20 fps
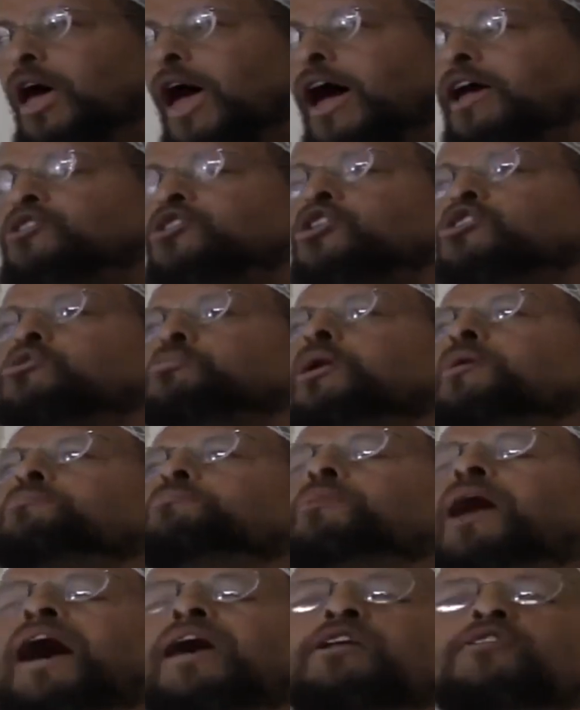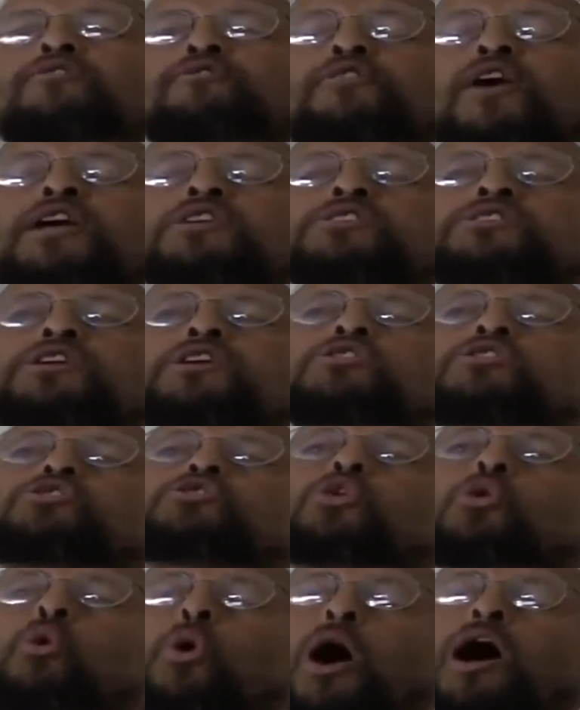as it's been
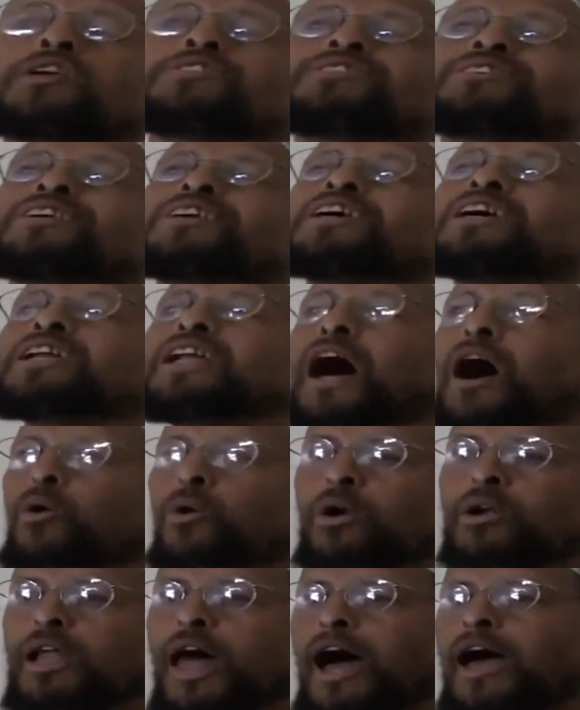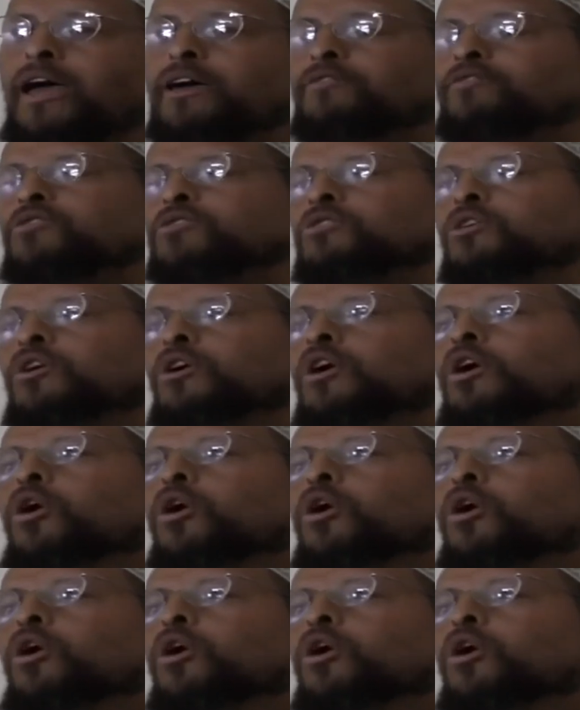manifested to us in our lives,